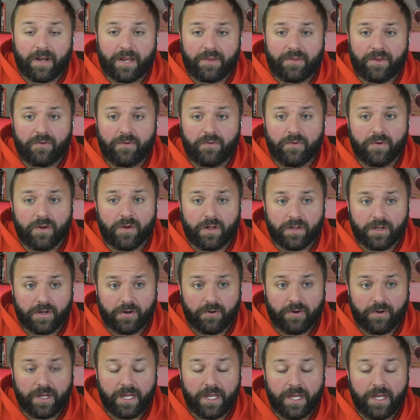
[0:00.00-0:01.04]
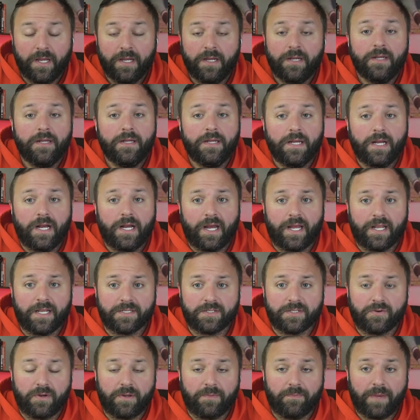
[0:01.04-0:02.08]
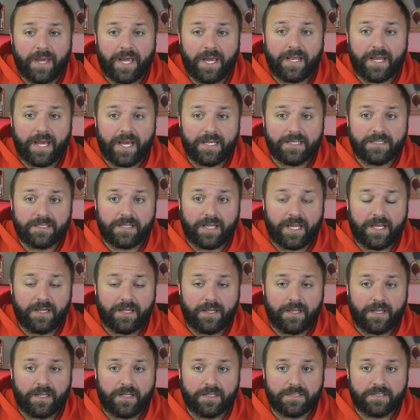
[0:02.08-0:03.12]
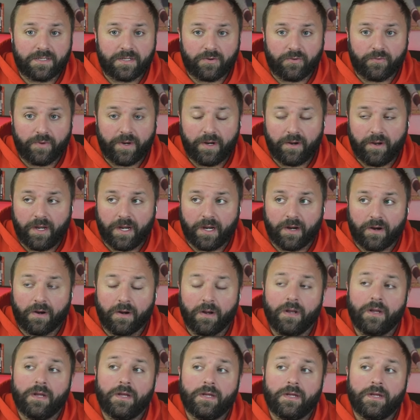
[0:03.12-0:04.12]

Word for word: I think we would all agree uh, in his Green Bay days, late in, the, in his career here.